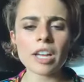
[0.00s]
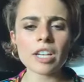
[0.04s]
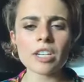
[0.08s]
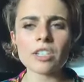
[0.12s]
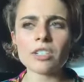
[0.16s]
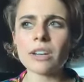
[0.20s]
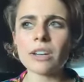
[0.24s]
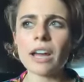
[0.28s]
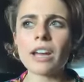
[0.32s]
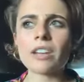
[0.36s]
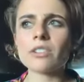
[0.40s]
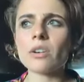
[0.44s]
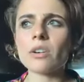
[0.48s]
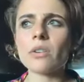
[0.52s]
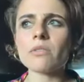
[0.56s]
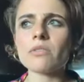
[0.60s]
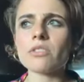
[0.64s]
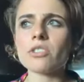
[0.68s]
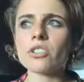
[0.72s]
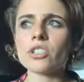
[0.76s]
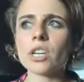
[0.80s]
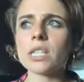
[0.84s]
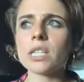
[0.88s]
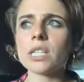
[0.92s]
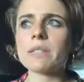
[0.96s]
I
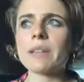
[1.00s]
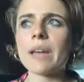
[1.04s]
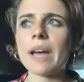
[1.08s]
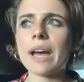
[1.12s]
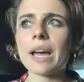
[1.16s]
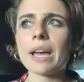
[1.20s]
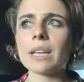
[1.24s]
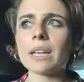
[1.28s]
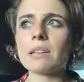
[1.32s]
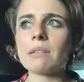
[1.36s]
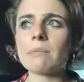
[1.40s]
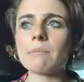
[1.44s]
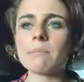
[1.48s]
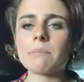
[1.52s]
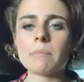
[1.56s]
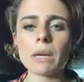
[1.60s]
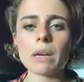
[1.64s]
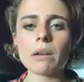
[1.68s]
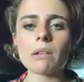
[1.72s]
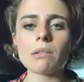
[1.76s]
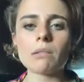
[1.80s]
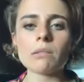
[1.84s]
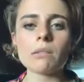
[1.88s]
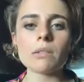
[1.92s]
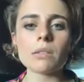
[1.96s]
don't just add
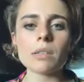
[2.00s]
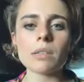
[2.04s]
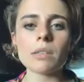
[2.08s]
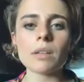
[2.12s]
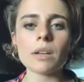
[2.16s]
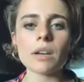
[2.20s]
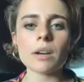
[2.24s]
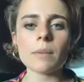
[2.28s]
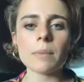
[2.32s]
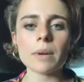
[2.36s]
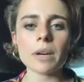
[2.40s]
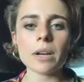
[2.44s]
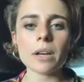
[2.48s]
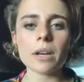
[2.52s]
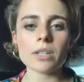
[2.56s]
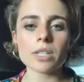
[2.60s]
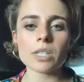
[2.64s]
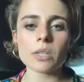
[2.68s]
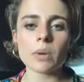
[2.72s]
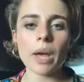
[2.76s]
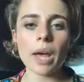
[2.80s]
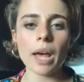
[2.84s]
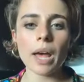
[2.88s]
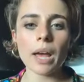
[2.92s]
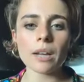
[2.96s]
pickles in there, but I
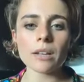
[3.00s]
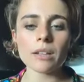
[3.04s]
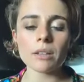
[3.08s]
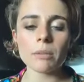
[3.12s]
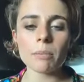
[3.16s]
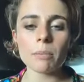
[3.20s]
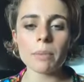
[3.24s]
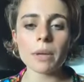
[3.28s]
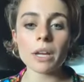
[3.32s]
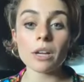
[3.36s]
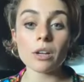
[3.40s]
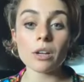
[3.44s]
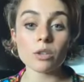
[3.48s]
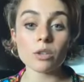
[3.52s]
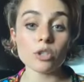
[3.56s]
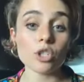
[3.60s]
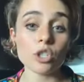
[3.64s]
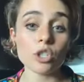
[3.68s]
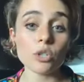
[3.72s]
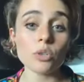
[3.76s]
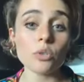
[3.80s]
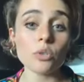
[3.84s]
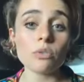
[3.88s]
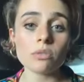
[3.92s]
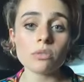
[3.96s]
also add pickle
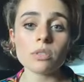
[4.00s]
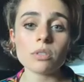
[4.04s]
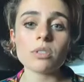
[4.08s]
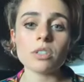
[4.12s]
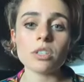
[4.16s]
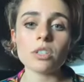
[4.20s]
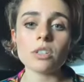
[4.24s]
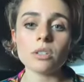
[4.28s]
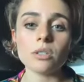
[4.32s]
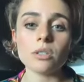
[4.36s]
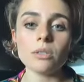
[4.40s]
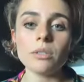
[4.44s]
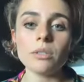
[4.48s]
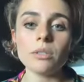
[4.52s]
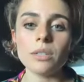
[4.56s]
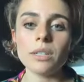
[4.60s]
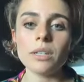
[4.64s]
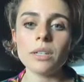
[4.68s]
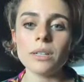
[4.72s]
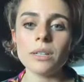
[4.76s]
juice too,